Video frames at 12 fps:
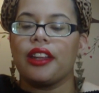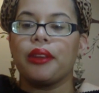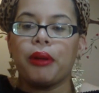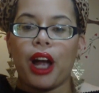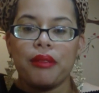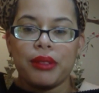Now
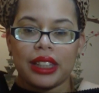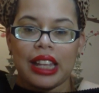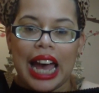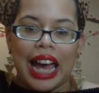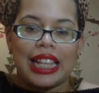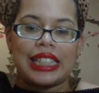the problem with
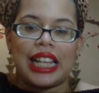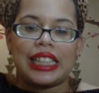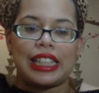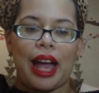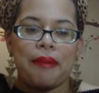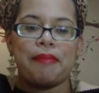that is I
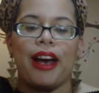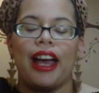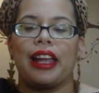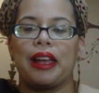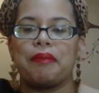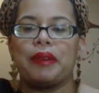stopped
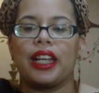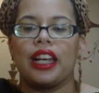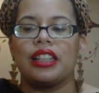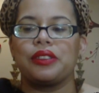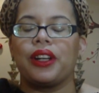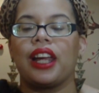buying it
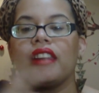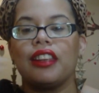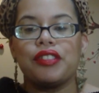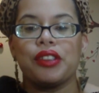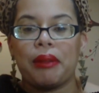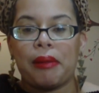because when I
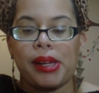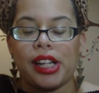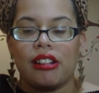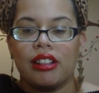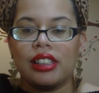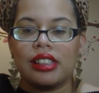lived with my
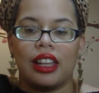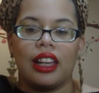parents,